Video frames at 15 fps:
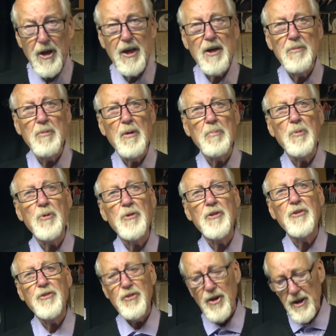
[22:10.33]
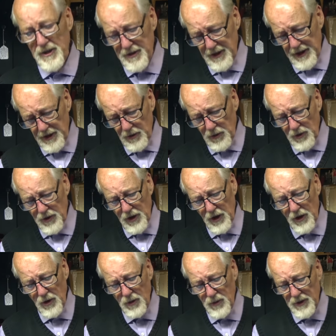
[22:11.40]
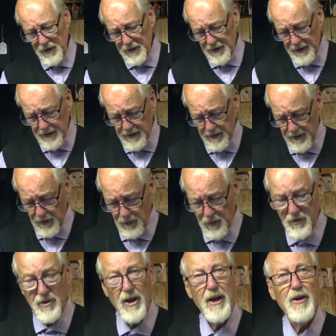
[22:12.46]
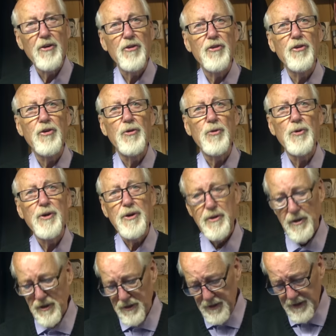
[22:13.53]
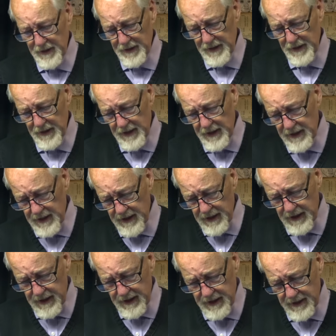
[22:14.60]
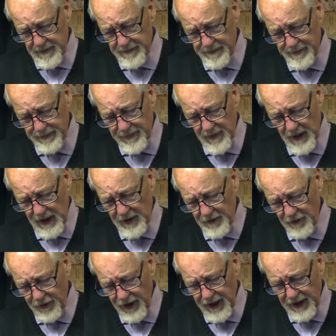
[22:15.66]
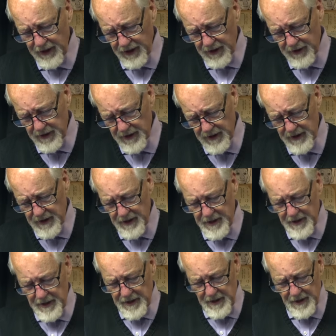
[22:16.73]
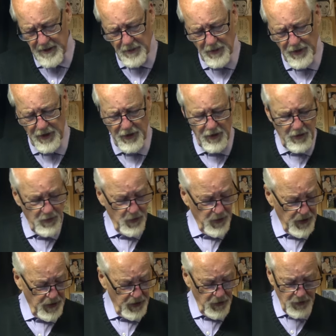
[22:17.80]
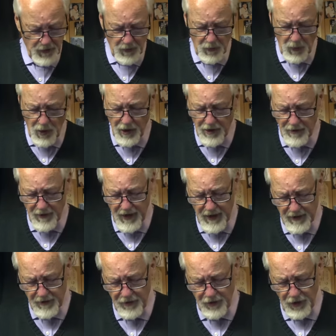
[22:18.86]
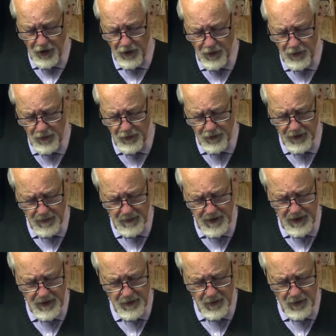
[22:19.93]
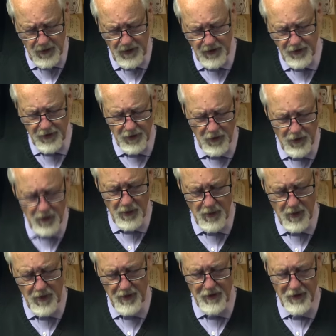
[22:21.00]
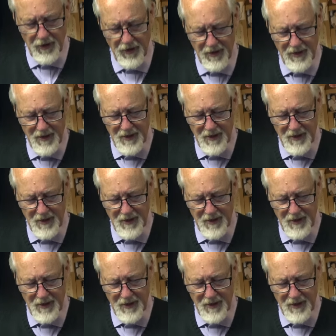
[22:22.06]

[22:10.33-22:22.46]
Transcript: get them up on the site, they all go in uh, oh a day or two. And uh, uh, it's funny uh, when you when I used to walk around shows. I mean, all you saw was uh,